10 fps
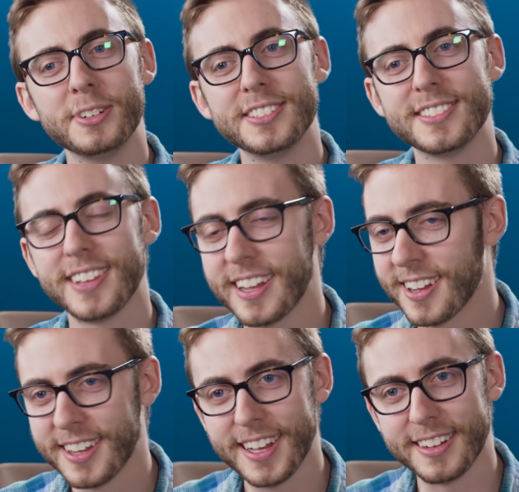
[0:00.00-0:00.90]
Which is like,
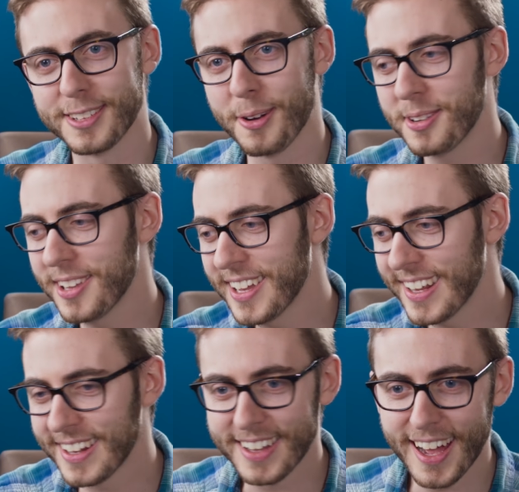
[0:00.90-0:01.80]
again,
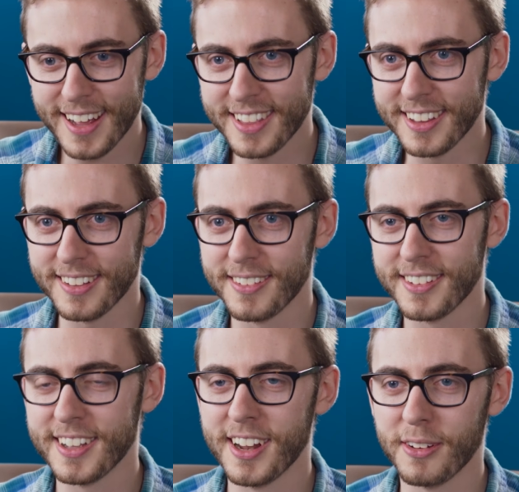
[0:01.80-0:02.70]
totally not in the,
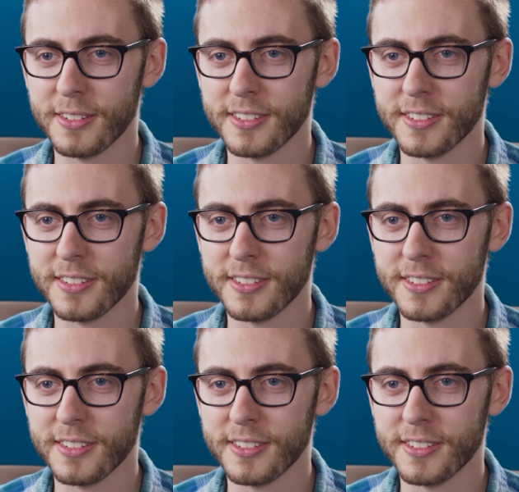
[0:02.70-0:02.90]
you know.